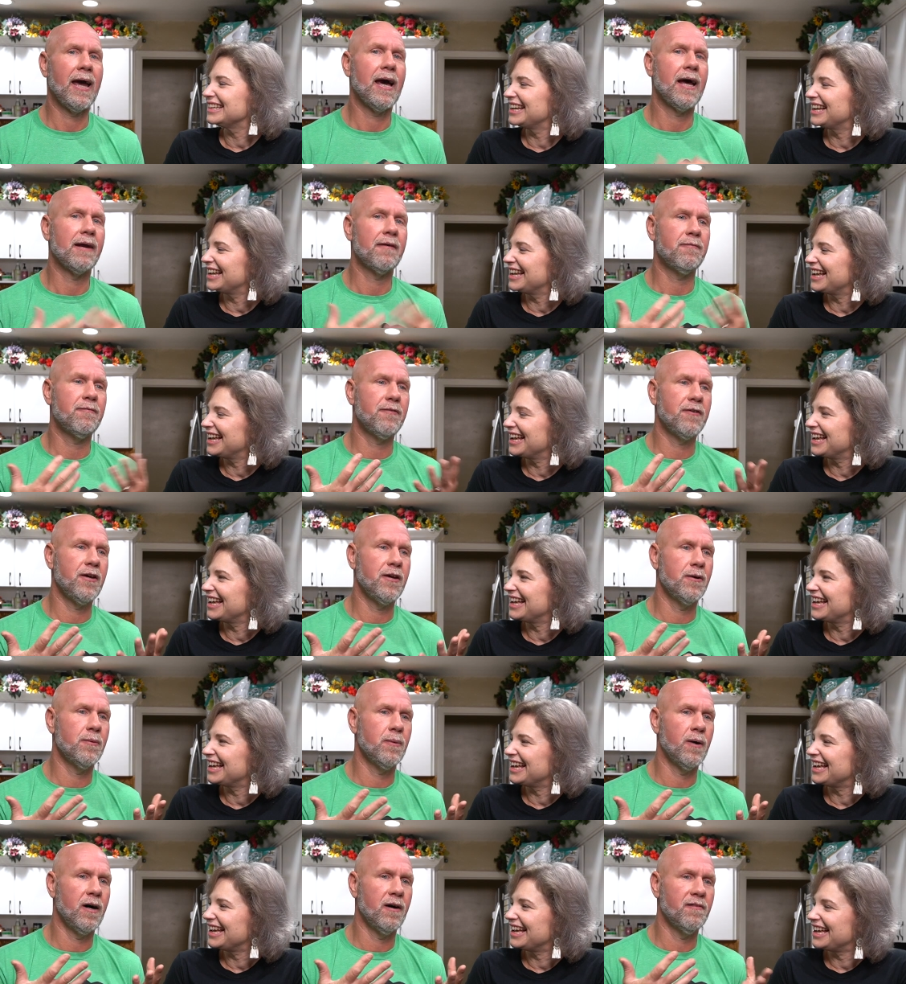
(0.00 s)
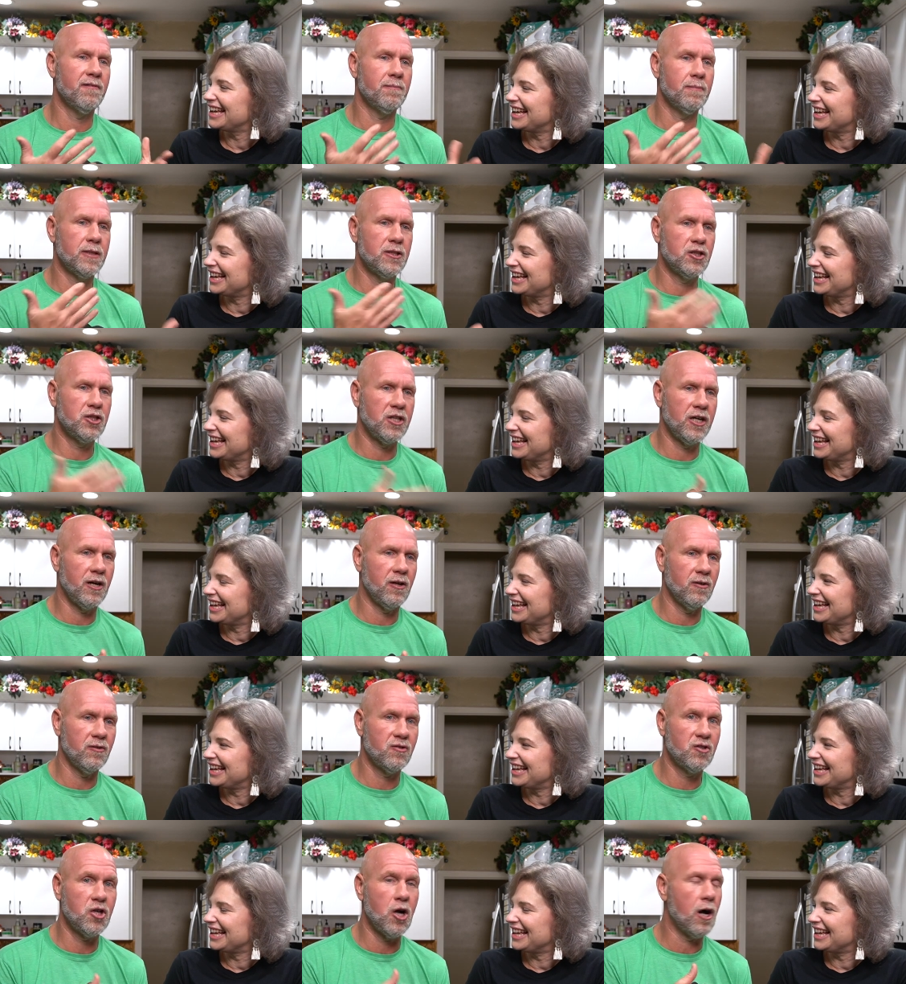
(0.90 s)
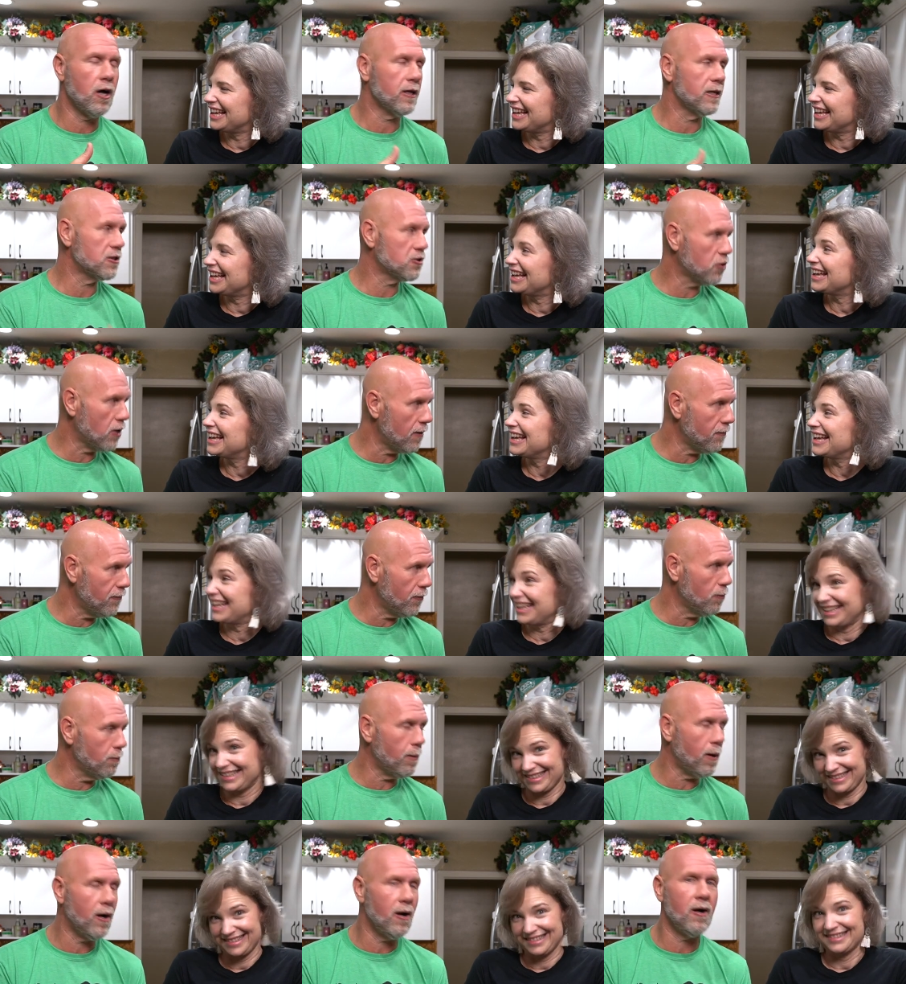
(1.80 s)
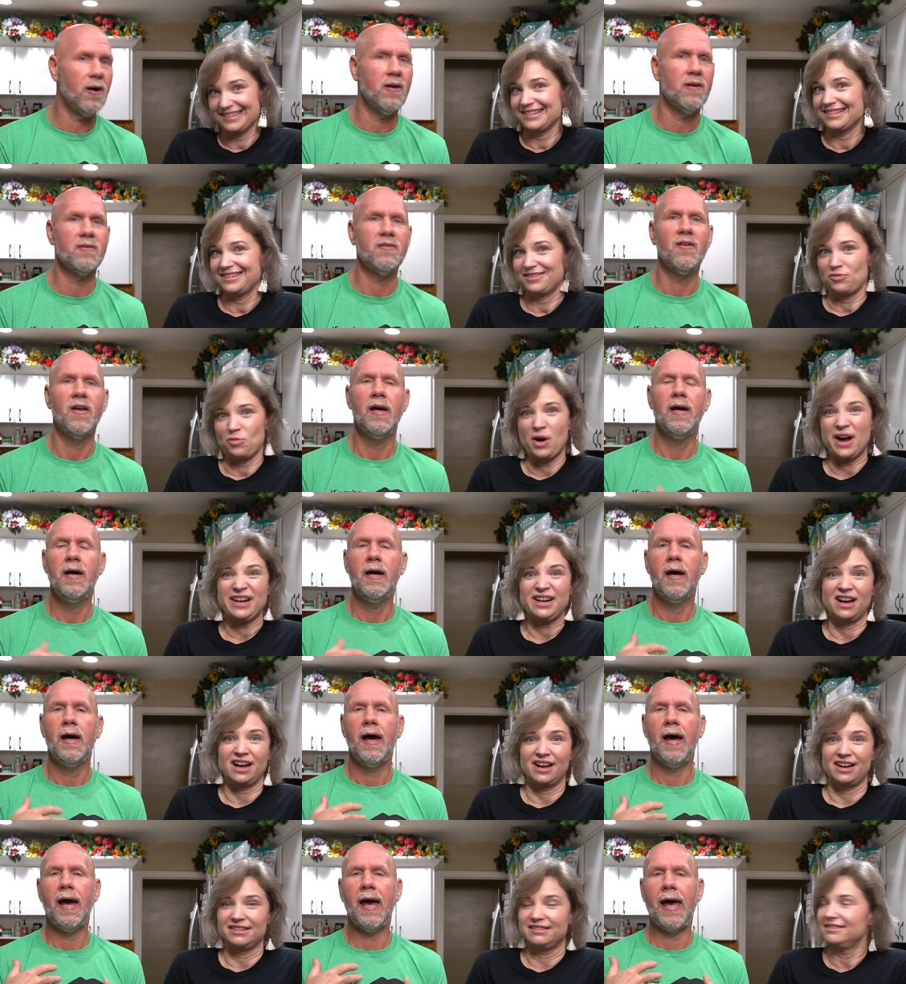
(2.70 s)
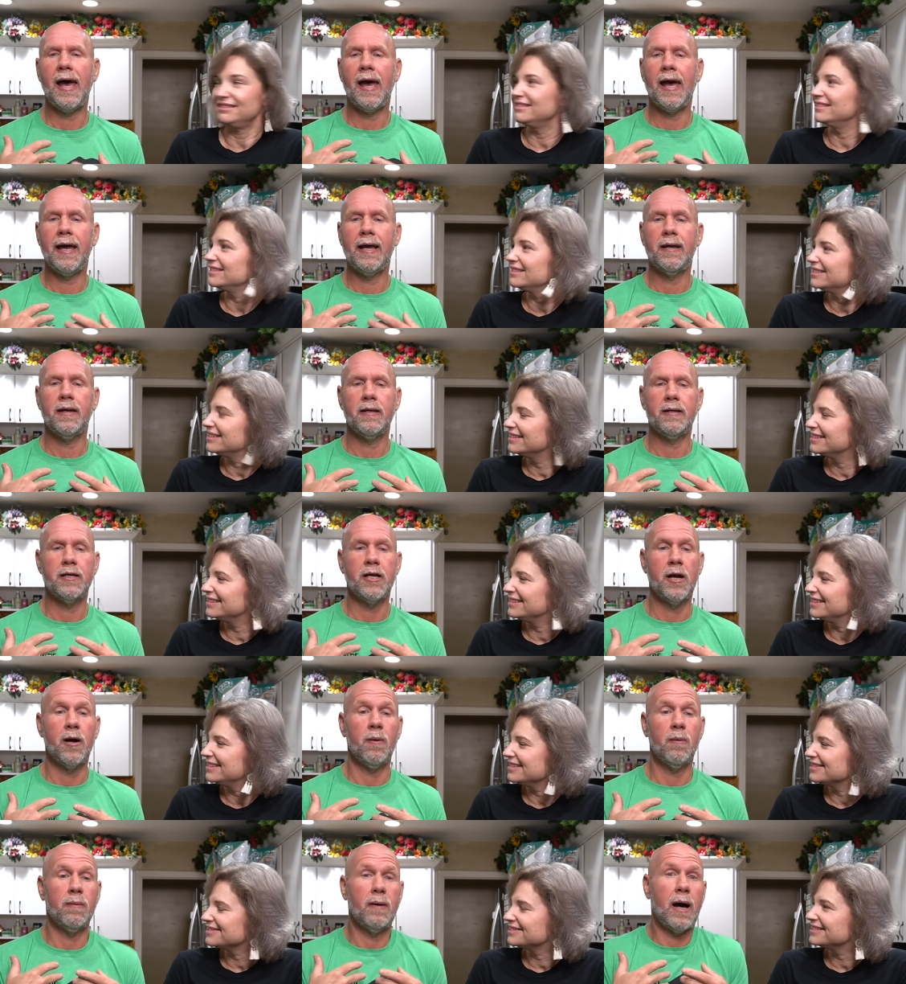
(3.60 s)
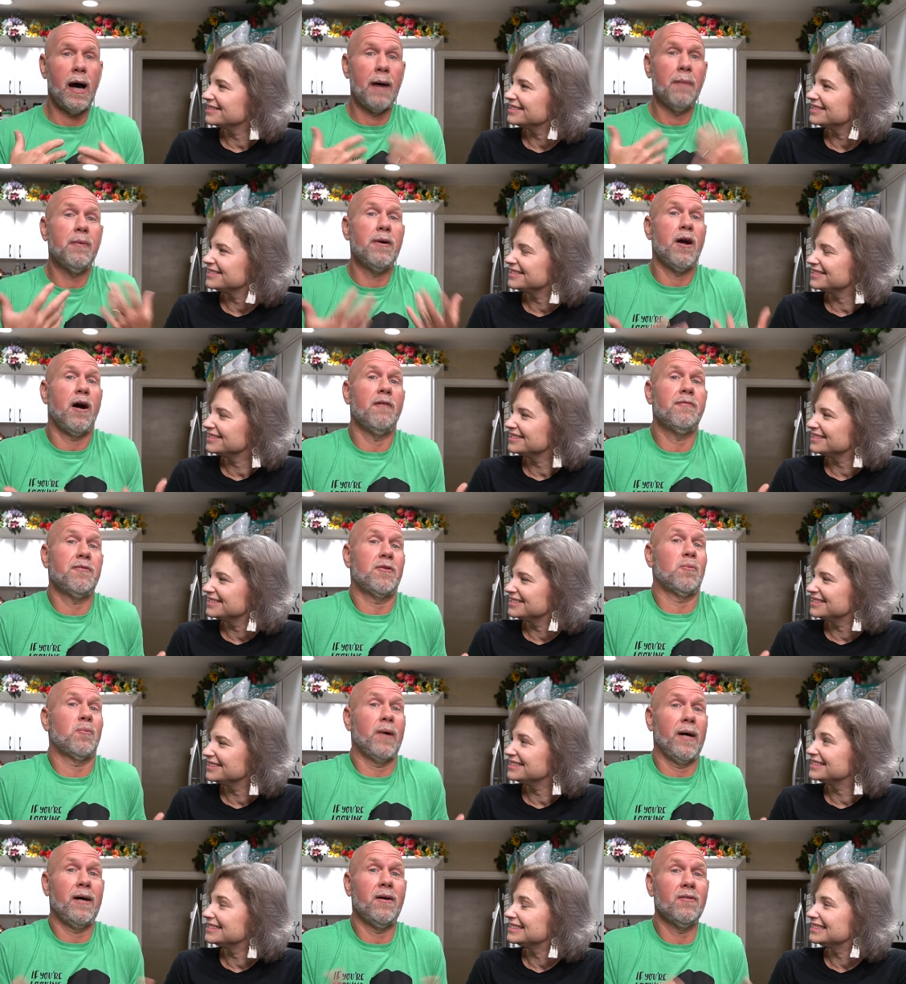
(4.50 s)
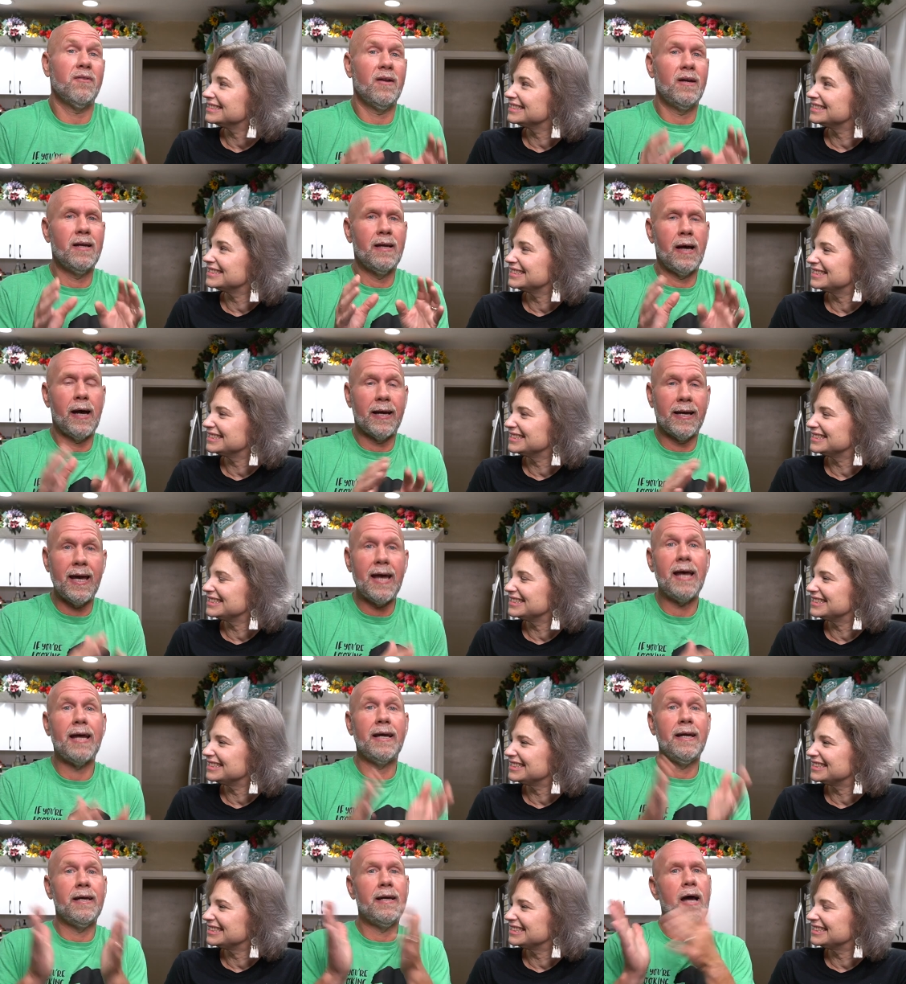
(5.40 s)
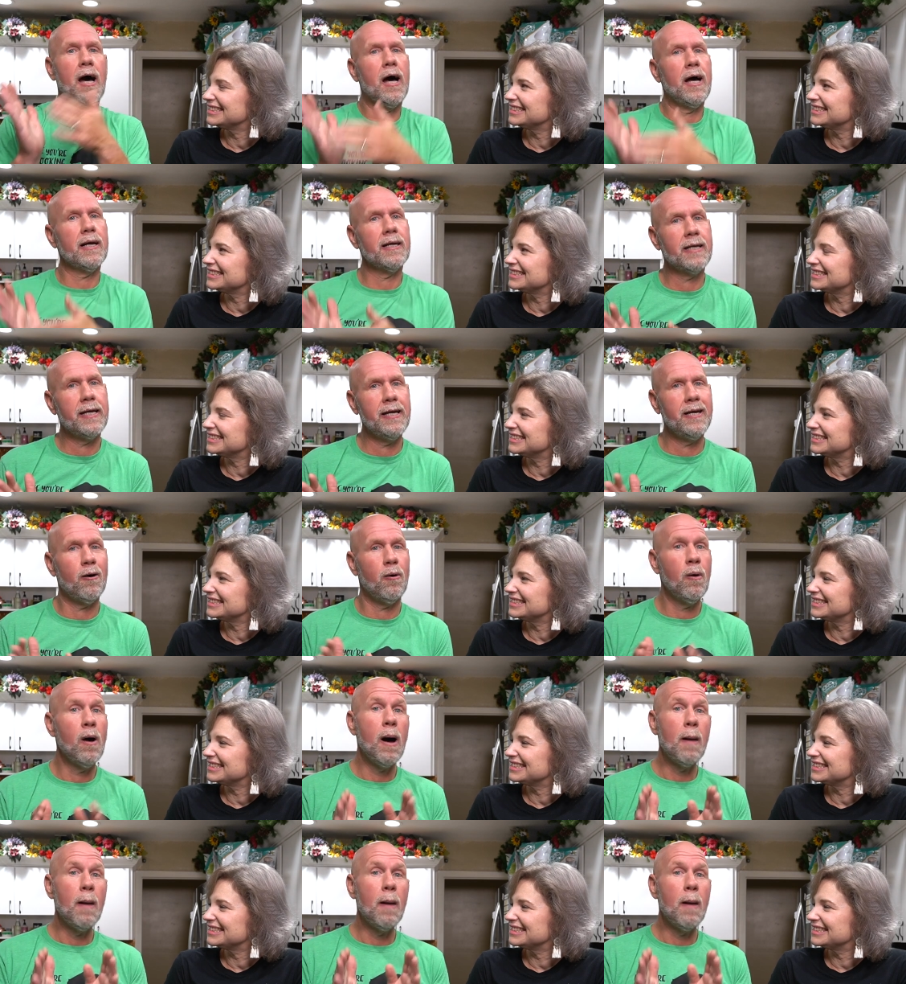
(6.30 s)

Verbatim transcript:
Speaker 1: had a few of Michelle's chocolate truffle balls. Why not? And, you know, I went off the rails. Again, not keto.